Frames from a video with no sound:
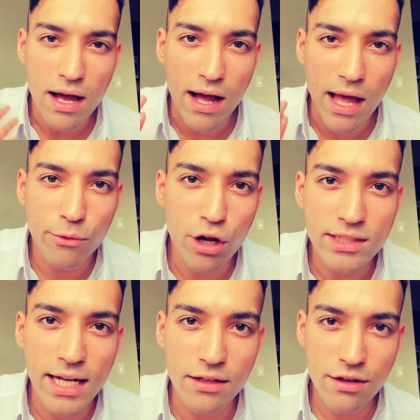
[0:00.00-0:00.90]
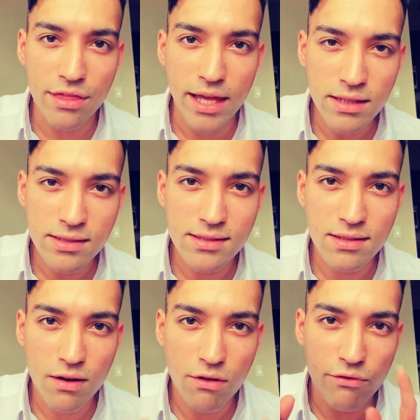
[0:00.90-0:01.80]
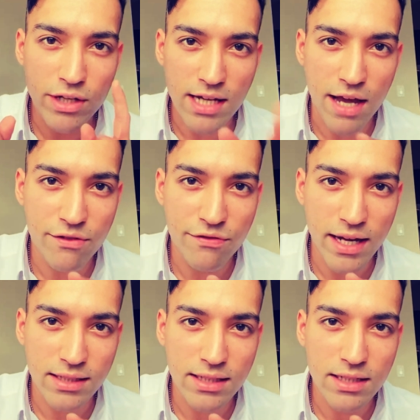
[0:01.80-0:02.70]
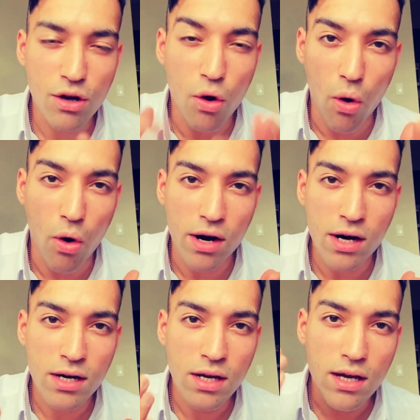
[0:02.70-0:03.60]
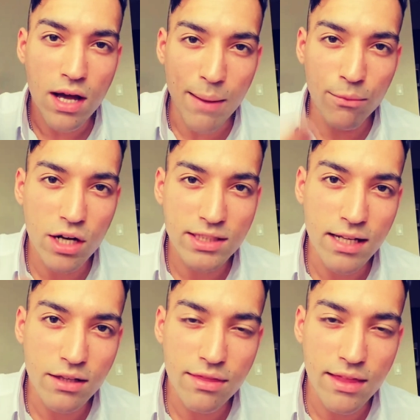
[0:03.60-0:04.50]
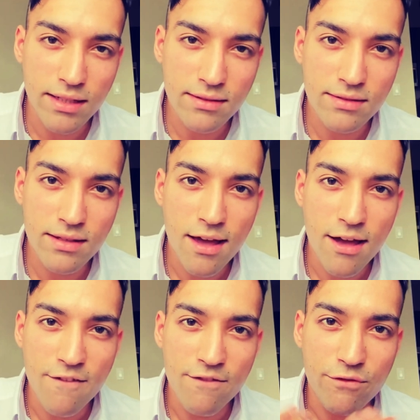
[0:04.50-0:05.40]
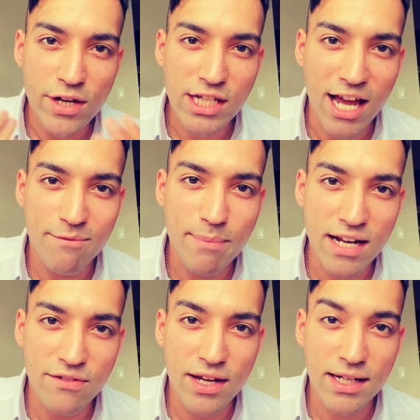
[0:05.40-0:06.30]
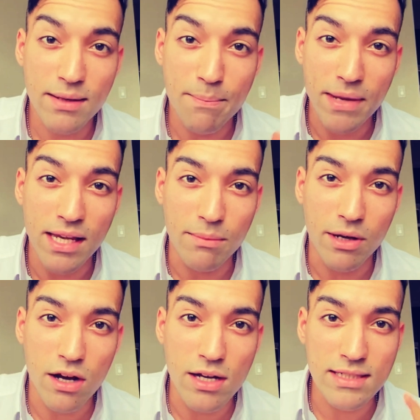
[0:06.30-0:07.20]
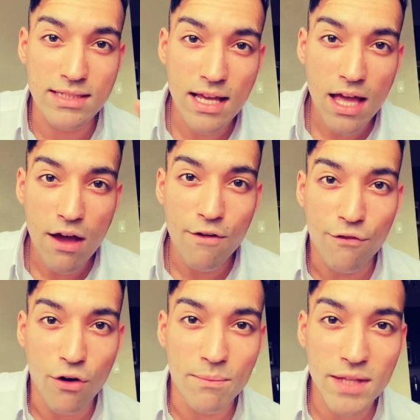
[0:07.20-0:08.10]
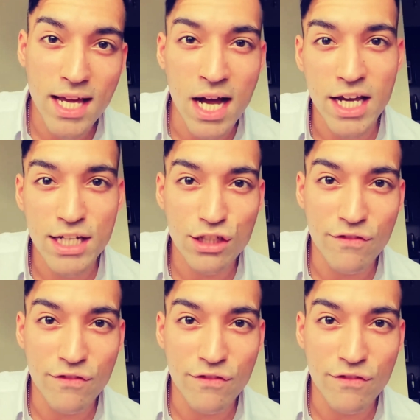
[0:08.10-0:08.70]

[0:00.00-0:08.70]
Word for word: I'm gonna tell you things which have affected, or I'm gonna tell you things which have benefited me, because from the young age of